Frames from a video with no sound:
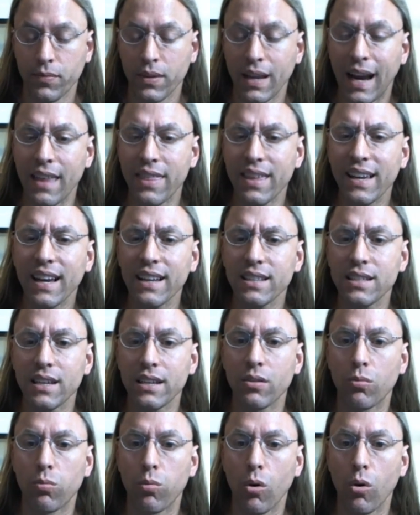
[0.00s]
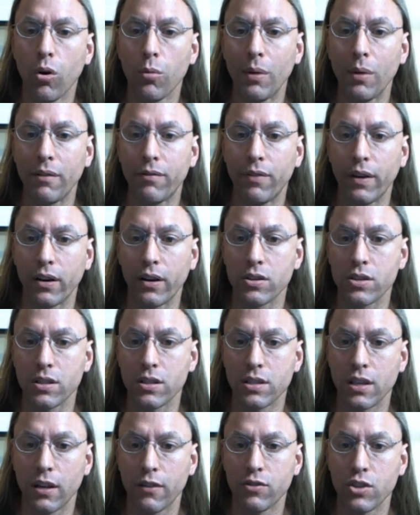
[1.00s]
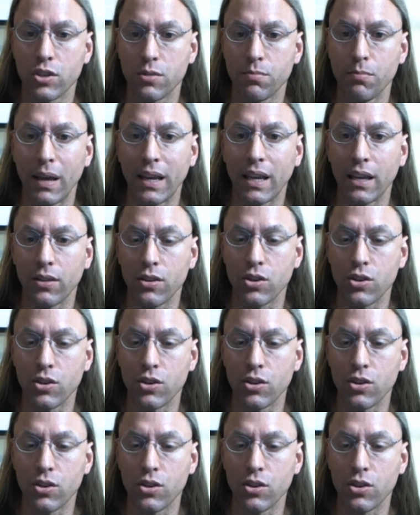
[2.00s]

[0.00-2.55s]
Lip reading: I think I tend to roll my fingers instead of just making